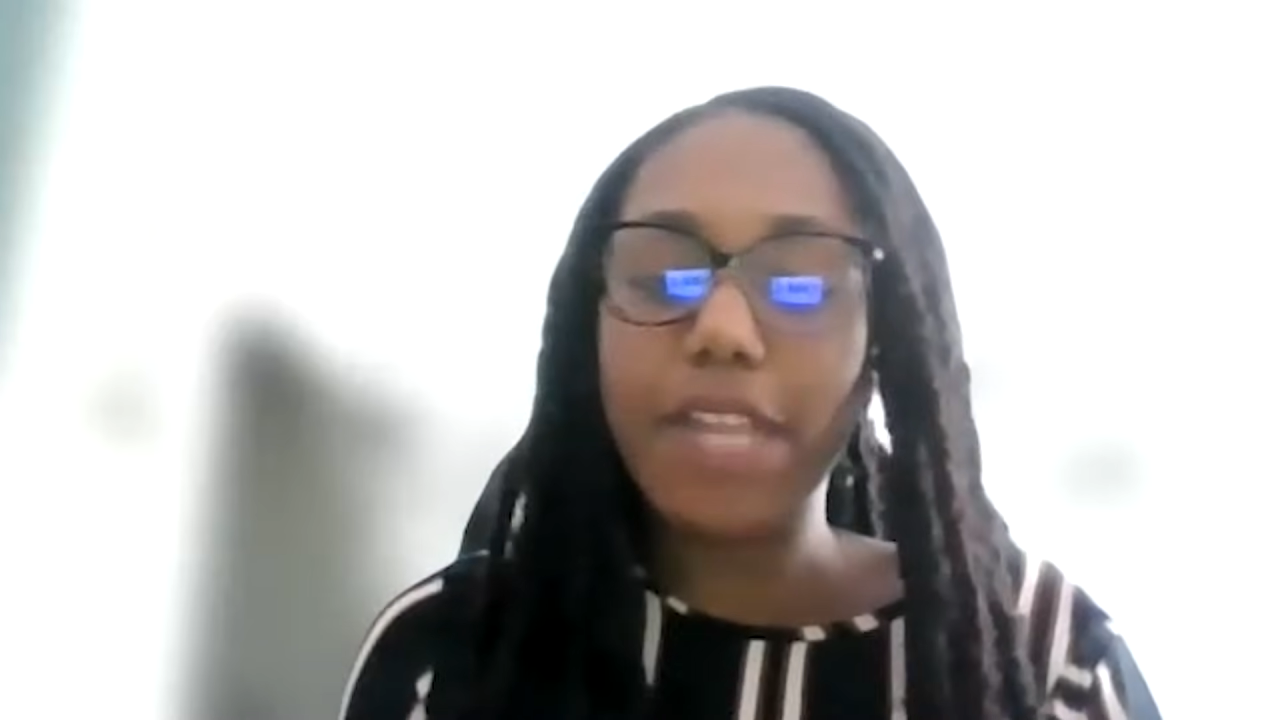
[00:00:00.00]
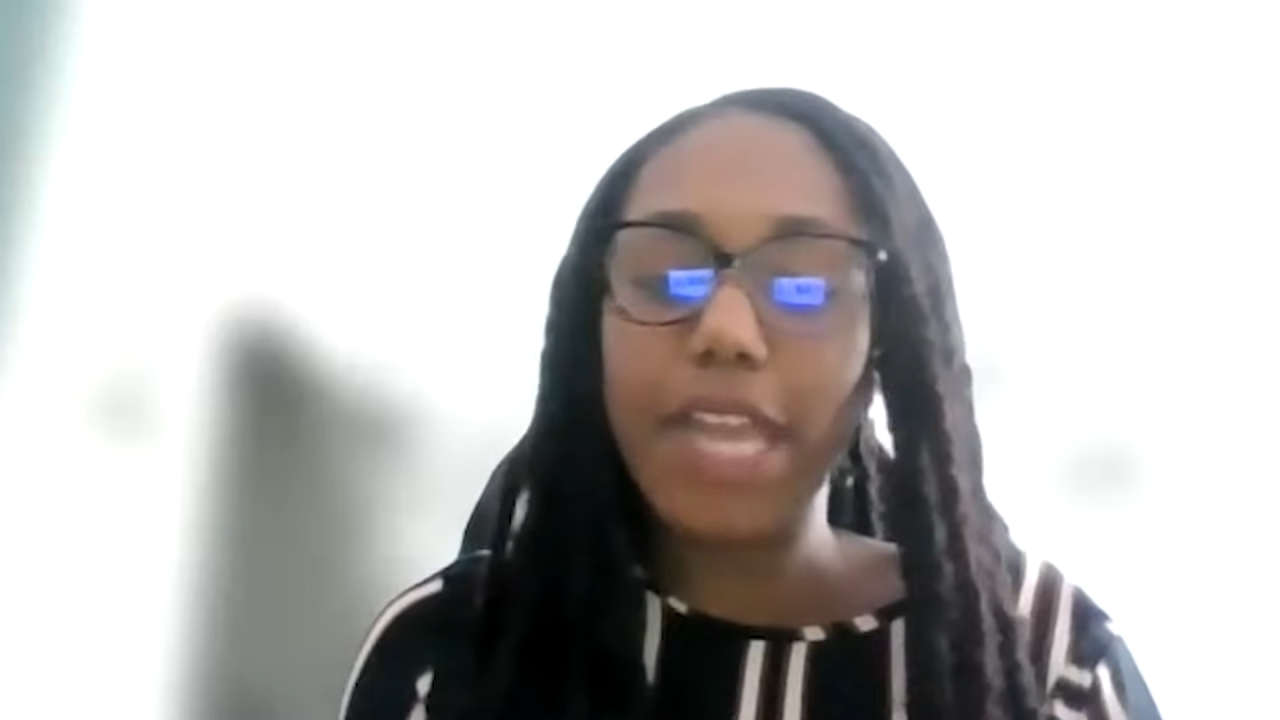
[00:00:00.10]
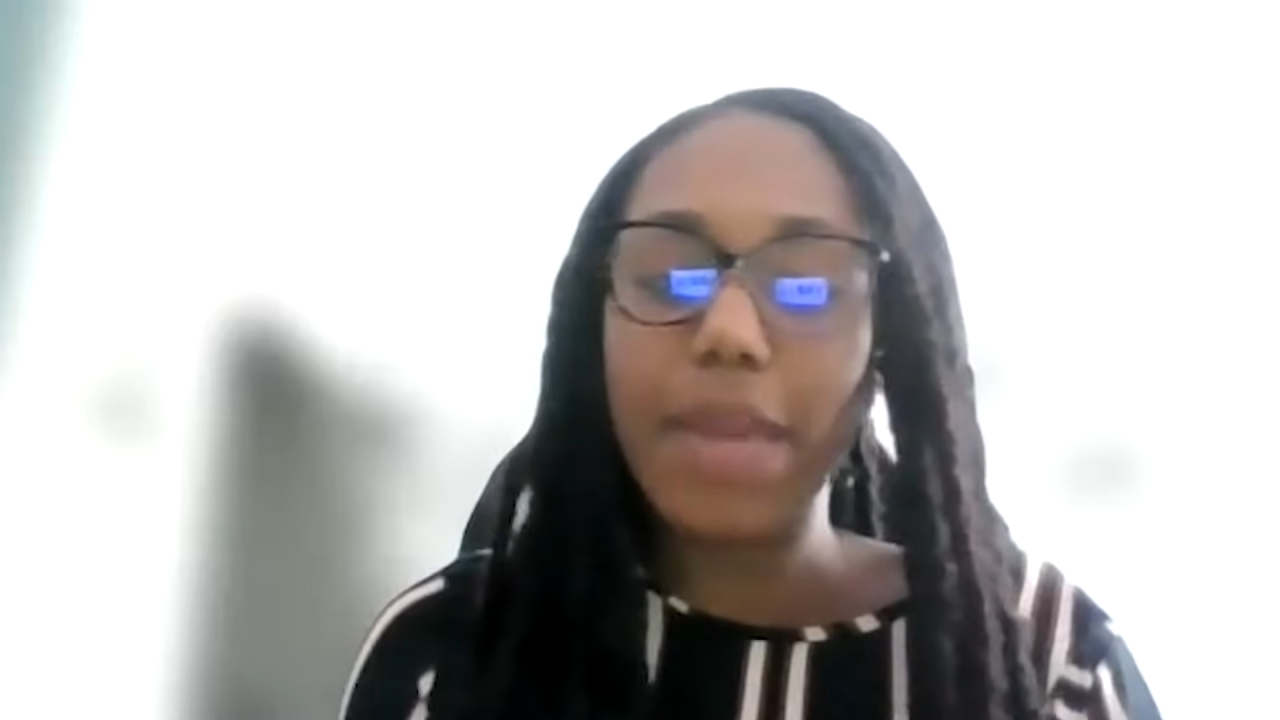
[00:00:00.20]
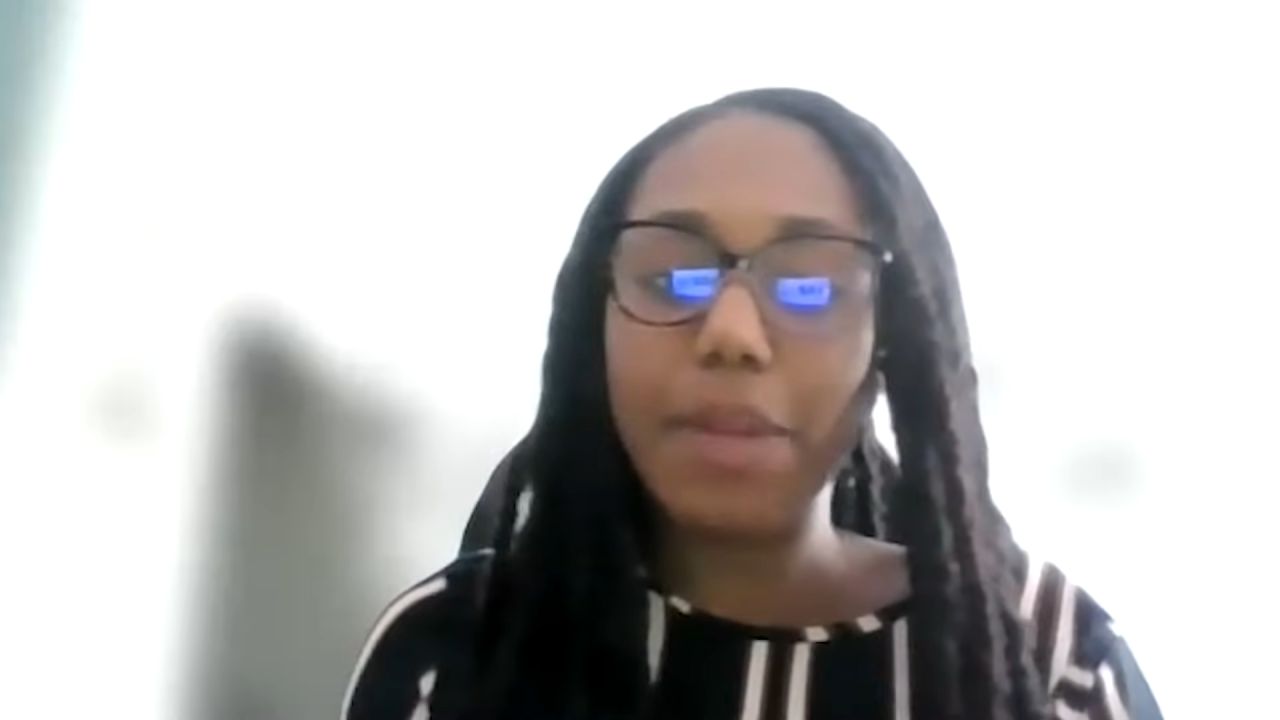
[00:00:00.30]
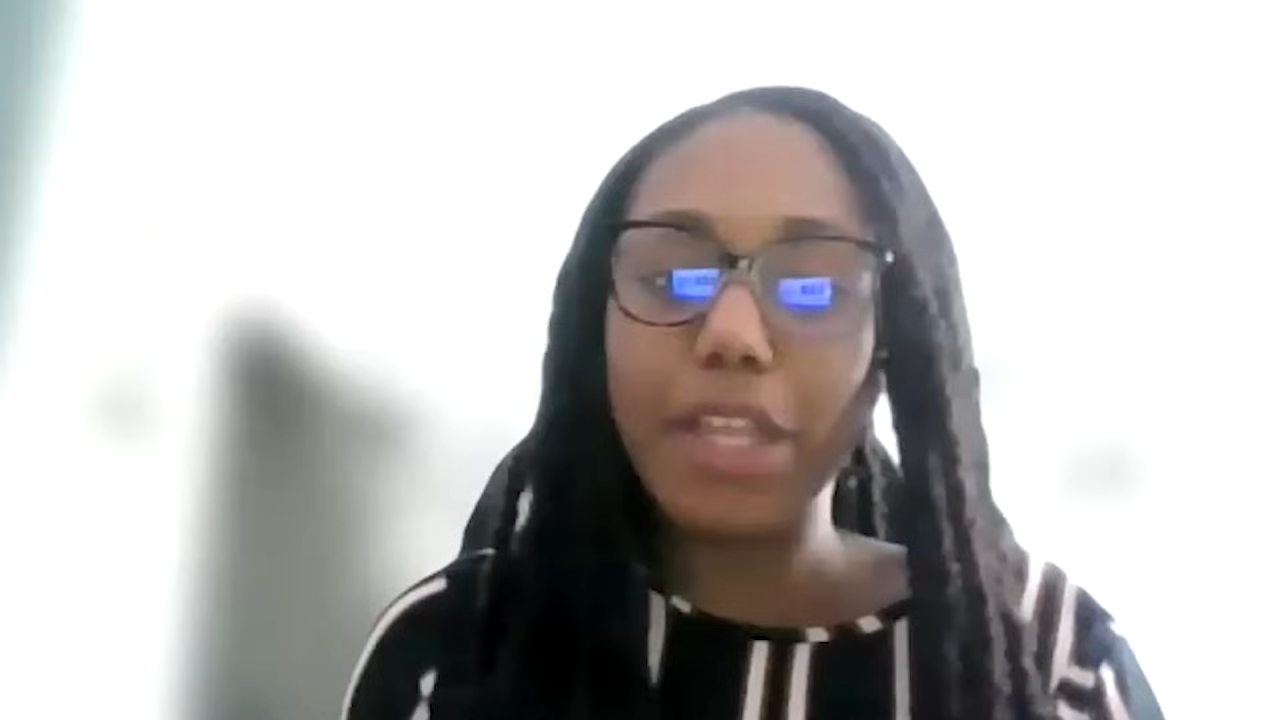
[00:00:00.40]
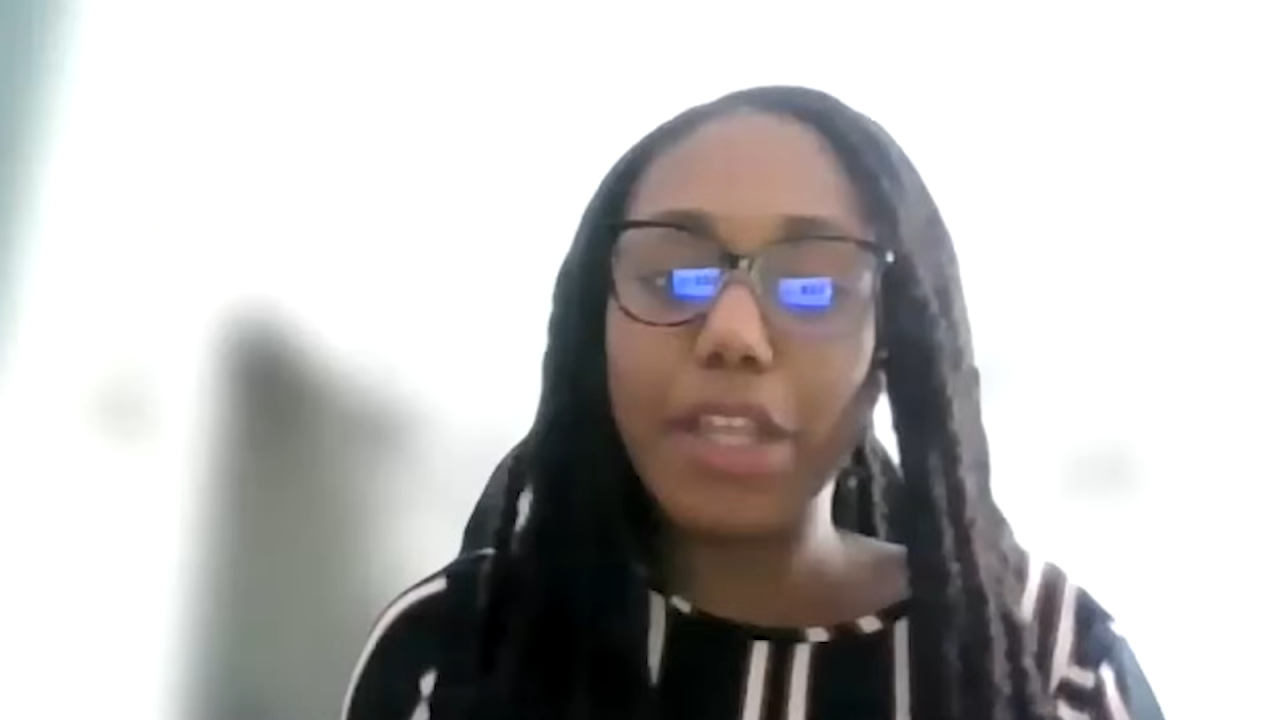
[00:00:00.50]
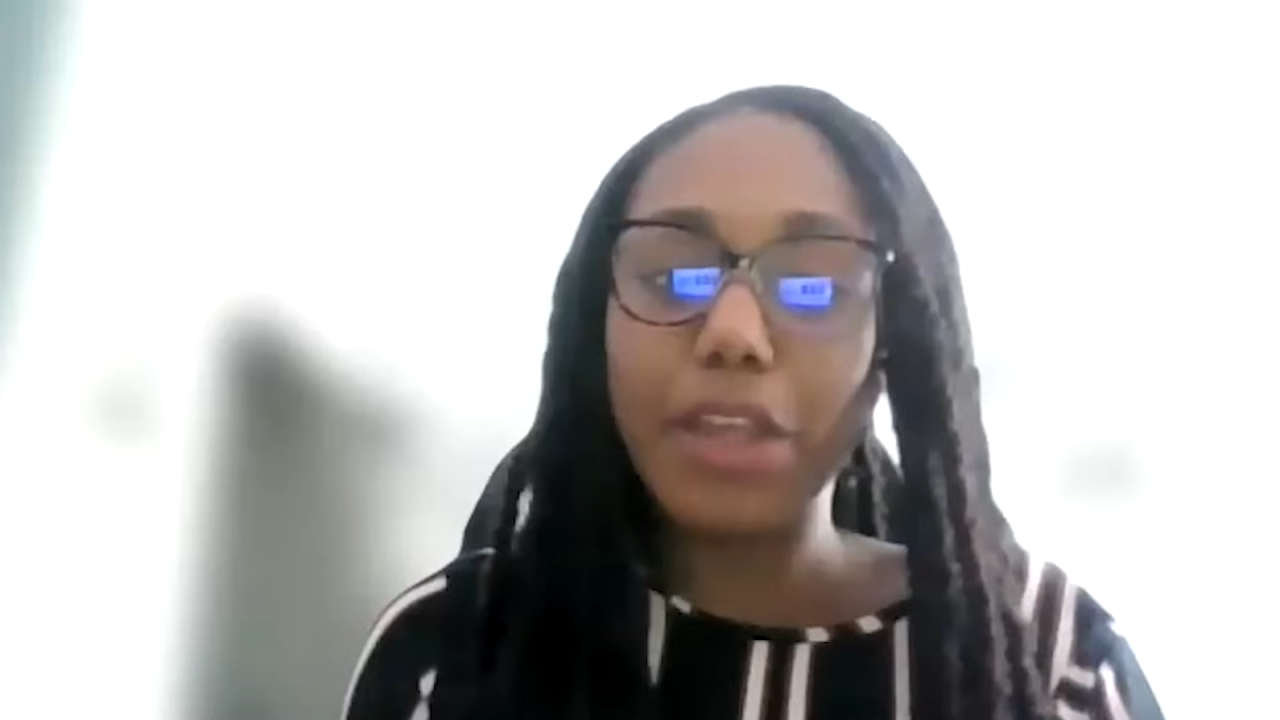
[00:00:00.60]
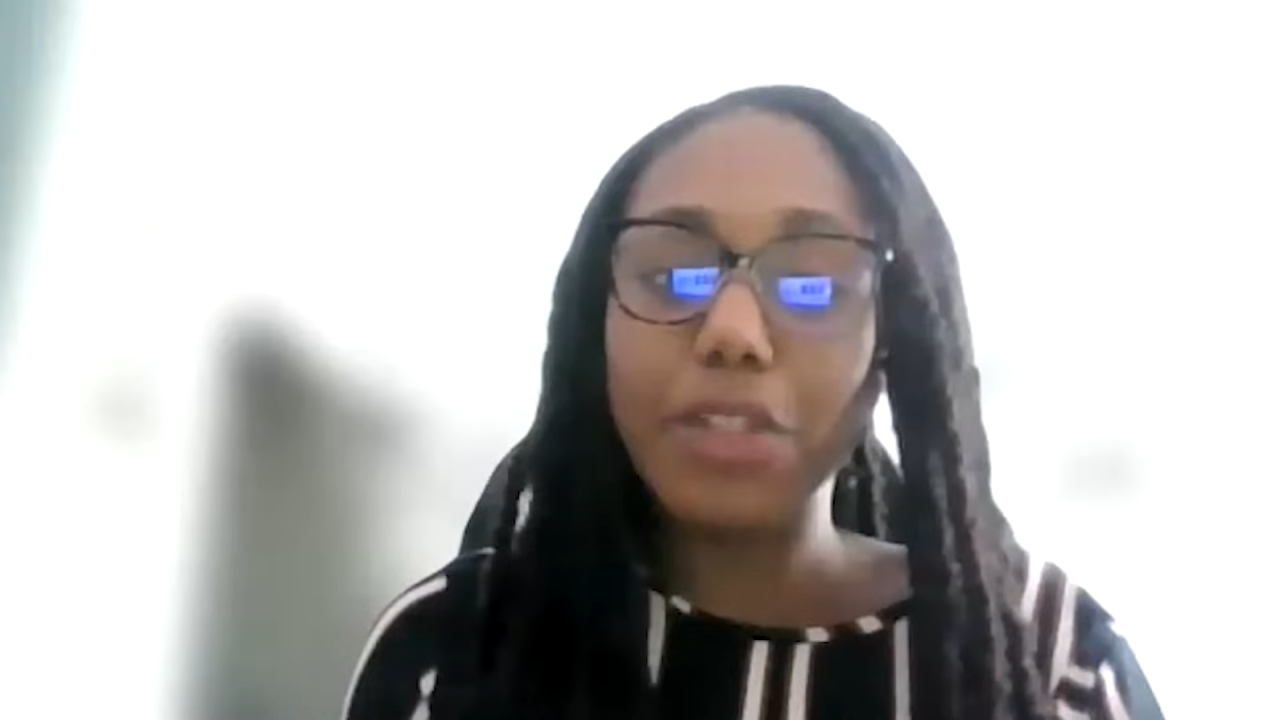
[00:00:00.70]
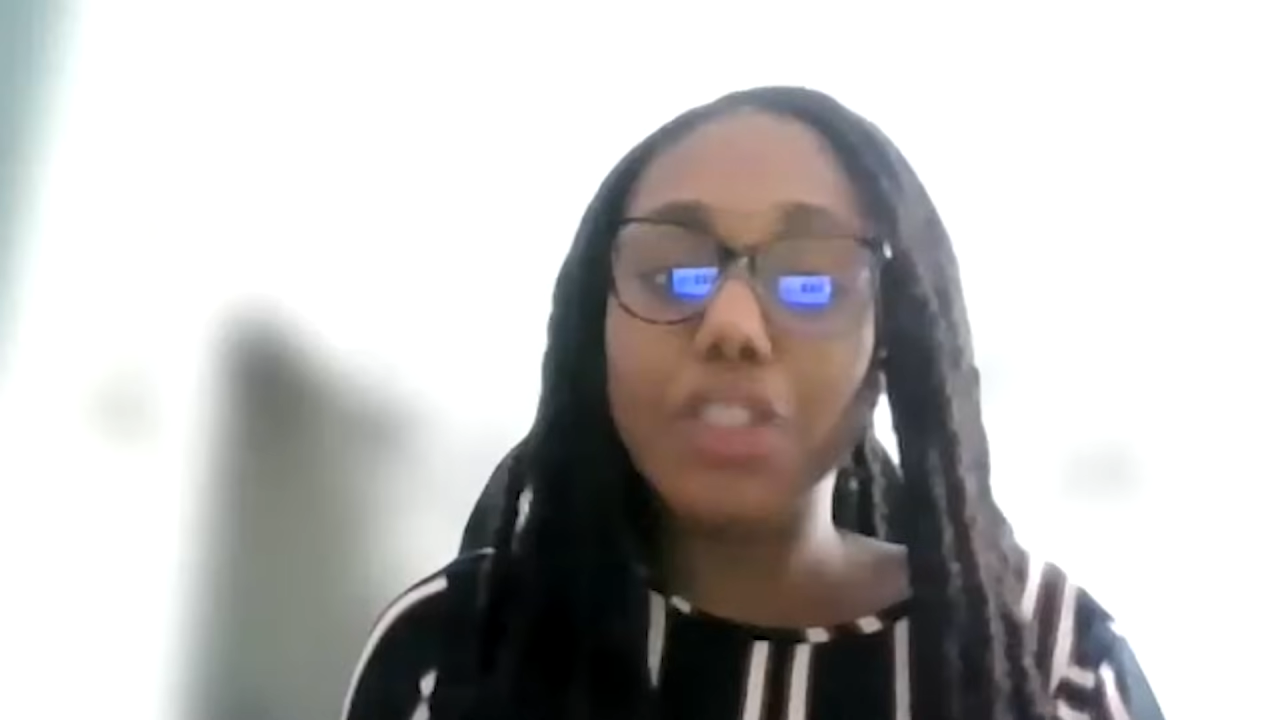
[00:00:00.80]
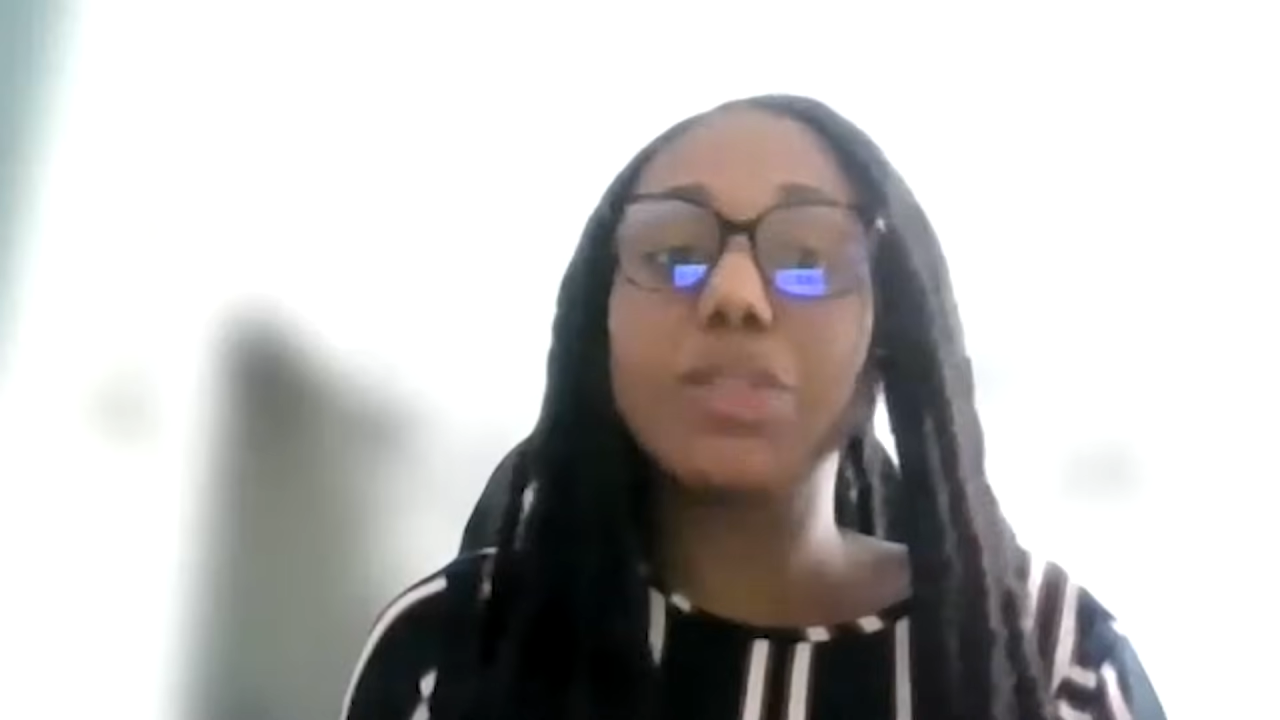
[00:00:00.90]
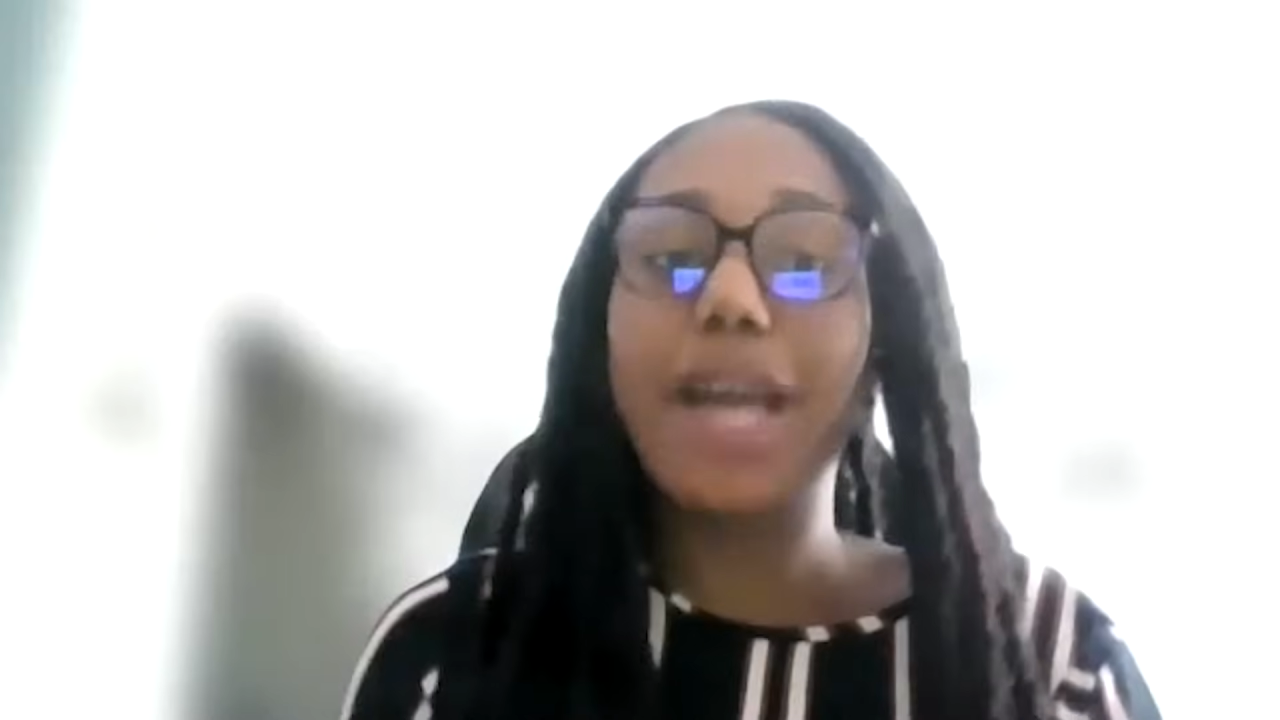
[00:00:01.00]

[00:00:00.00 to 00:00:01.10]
enabling you to